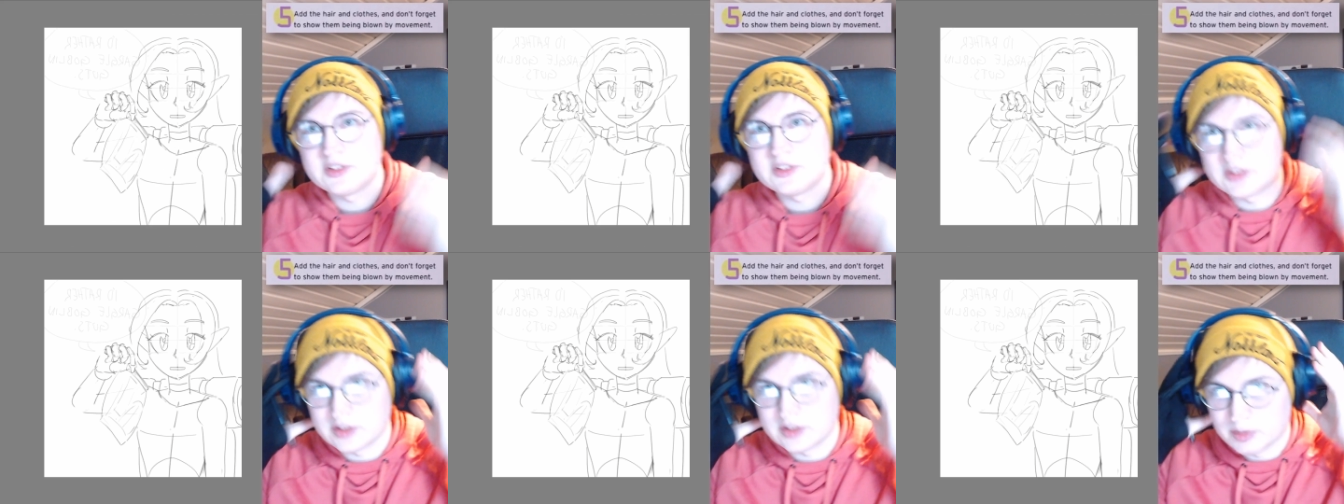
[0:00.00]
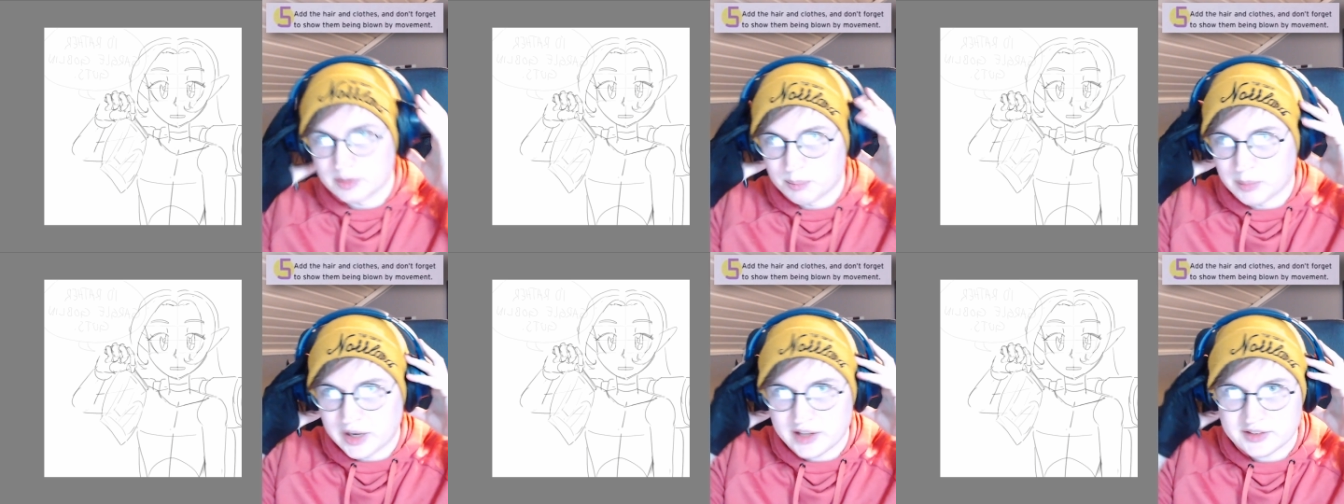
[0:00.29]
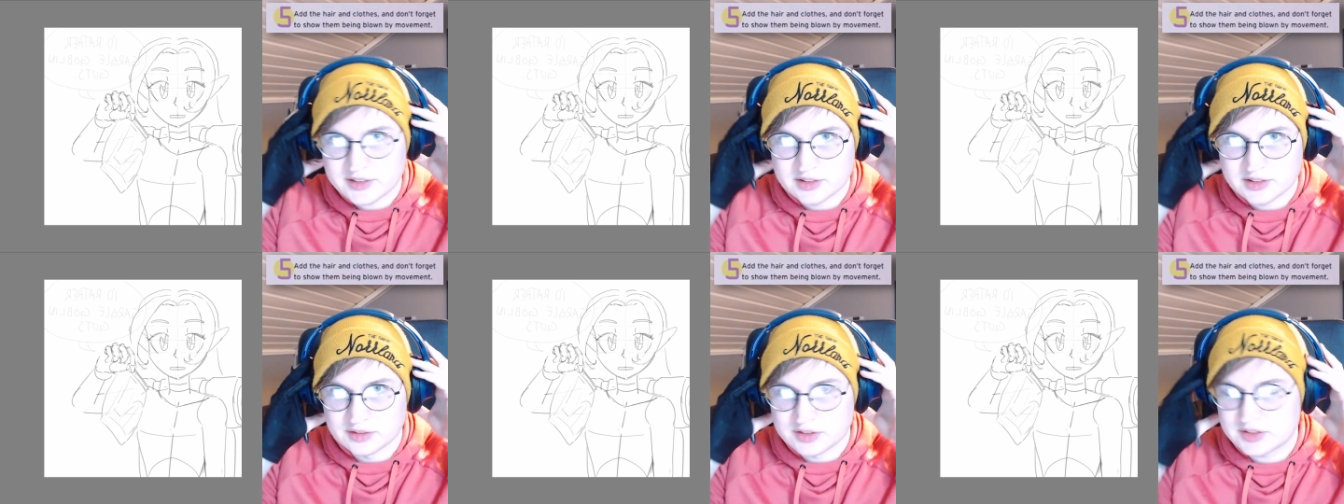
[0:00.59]
a
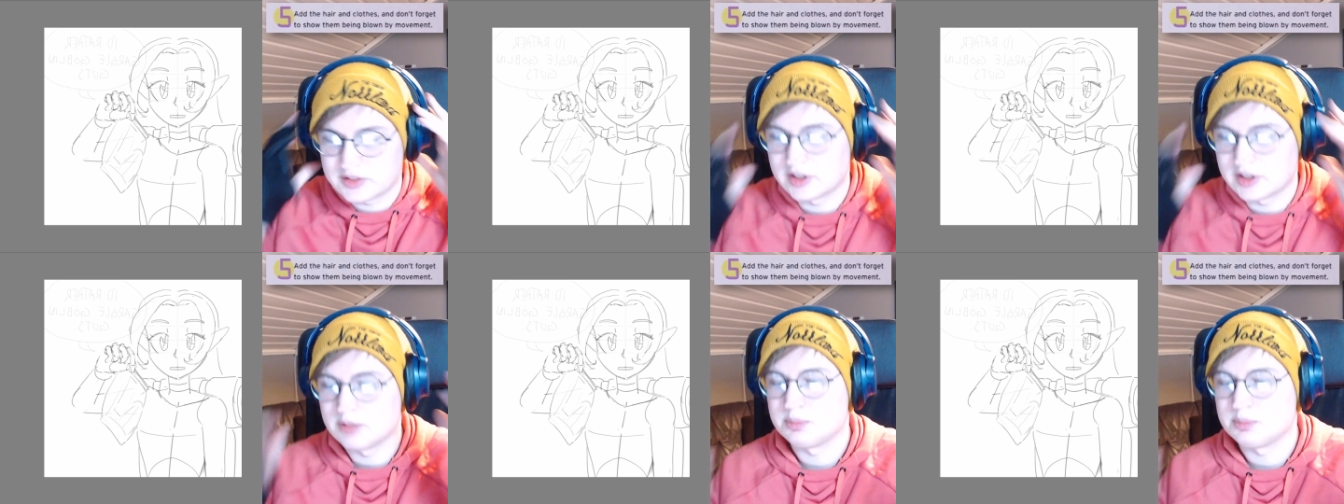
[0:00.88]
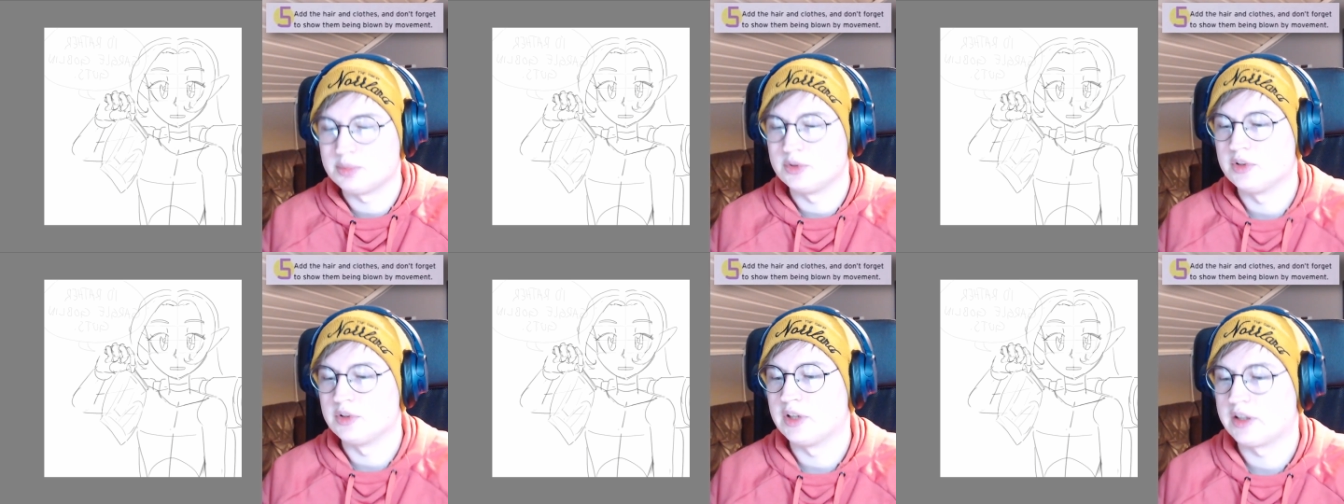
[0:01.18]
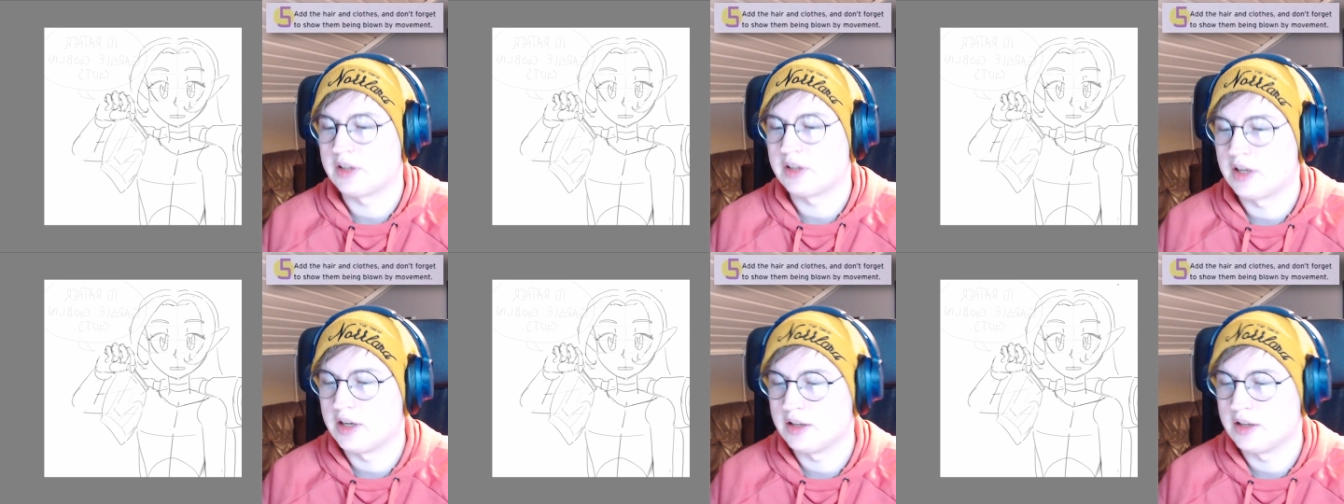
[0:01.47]
massive step. You like
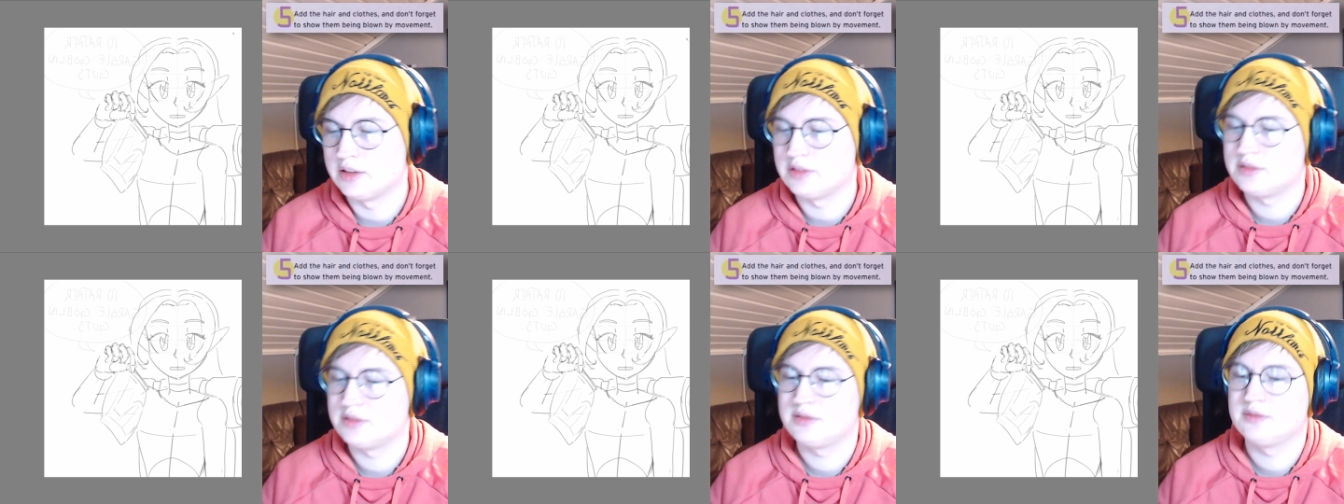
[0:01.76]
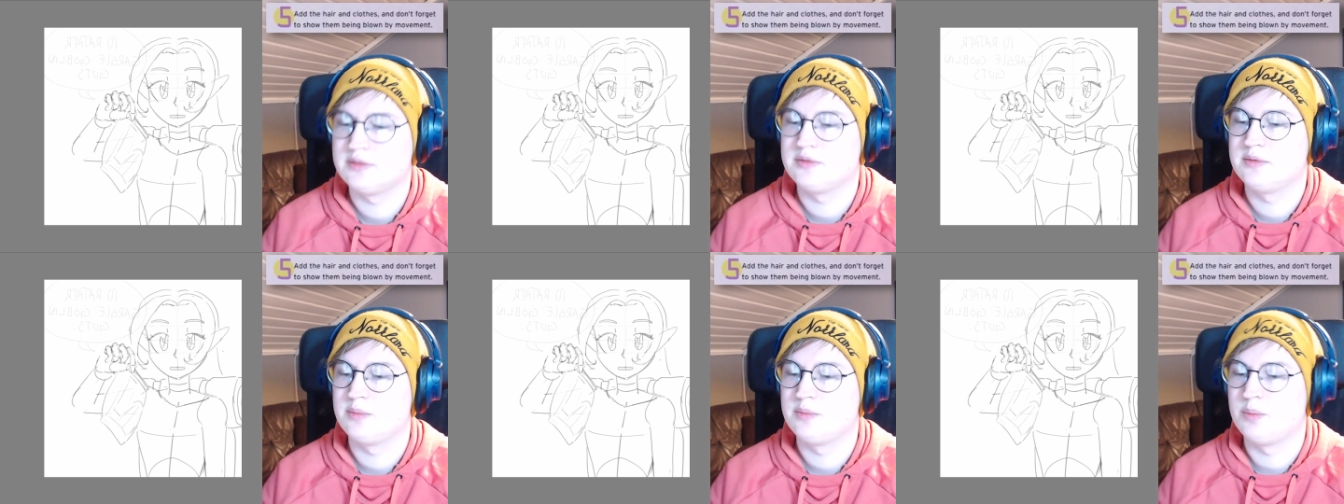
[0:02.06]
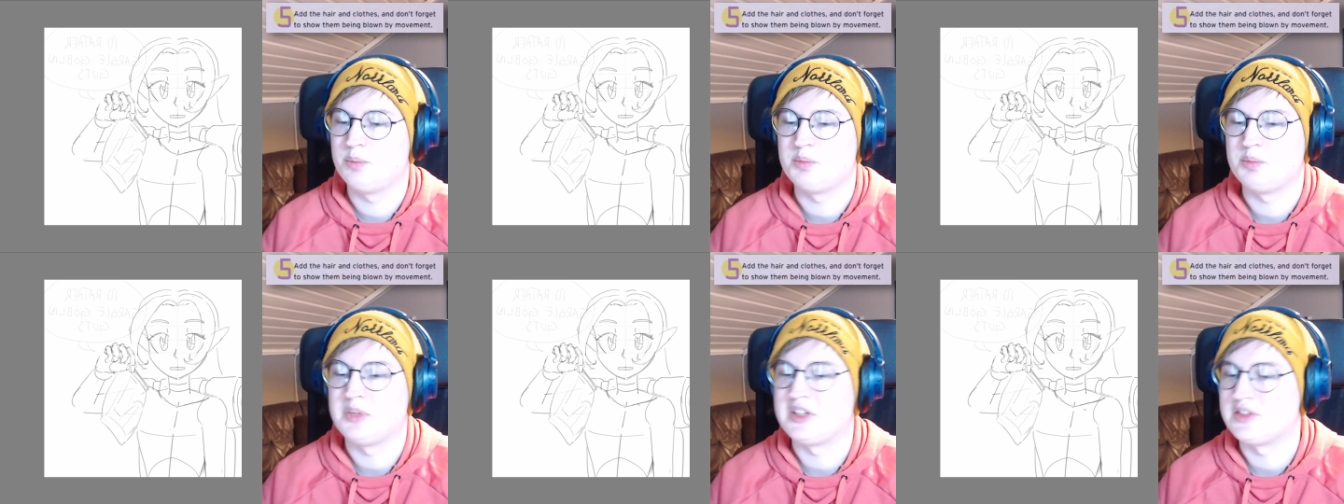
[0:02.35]
add
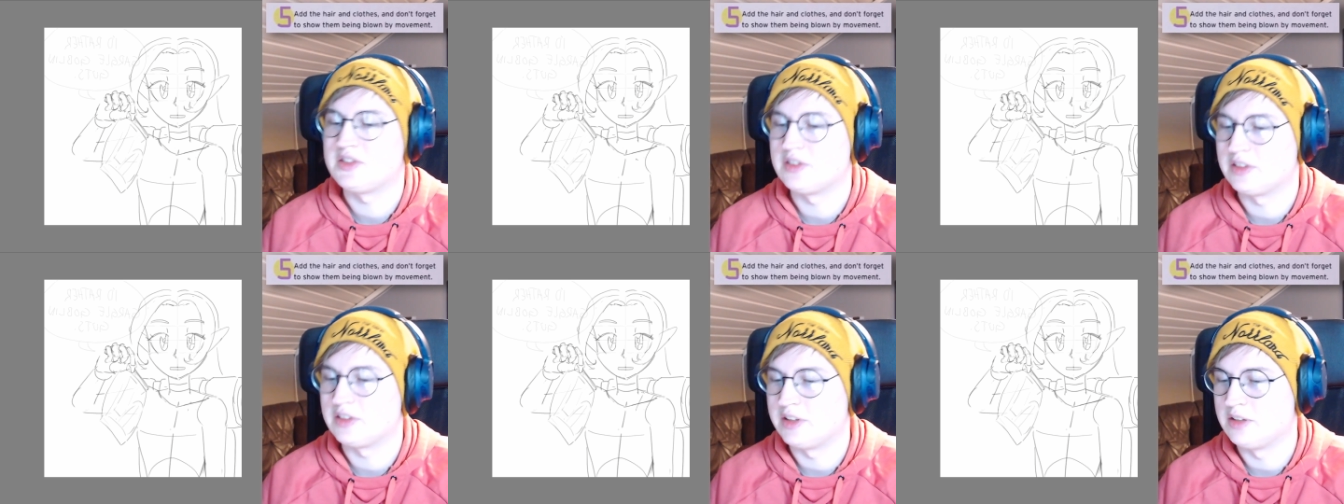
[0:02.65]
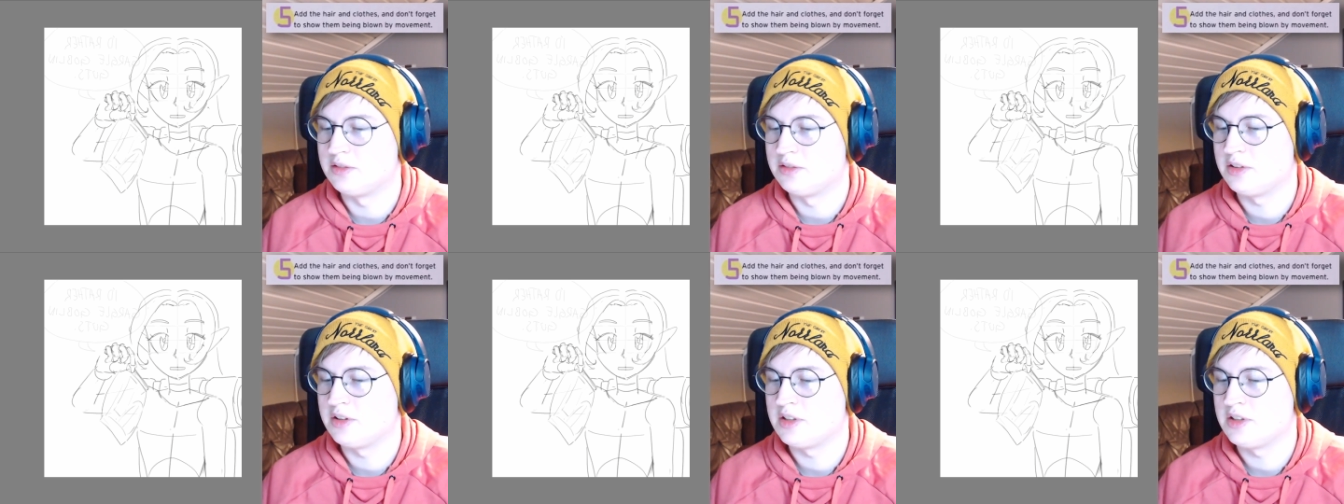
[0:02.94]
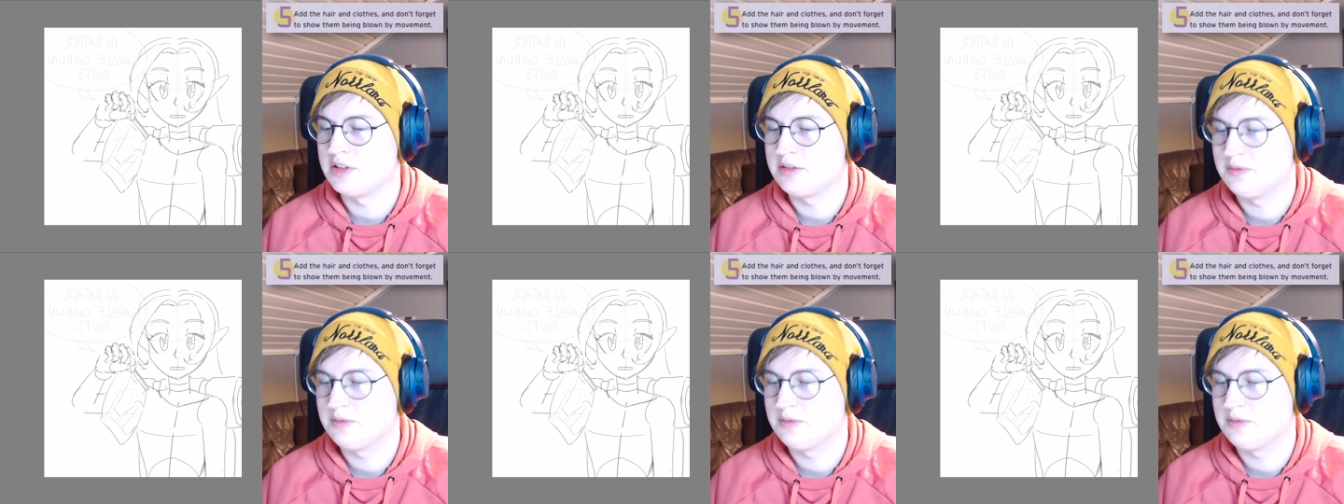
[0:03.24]
basically everything.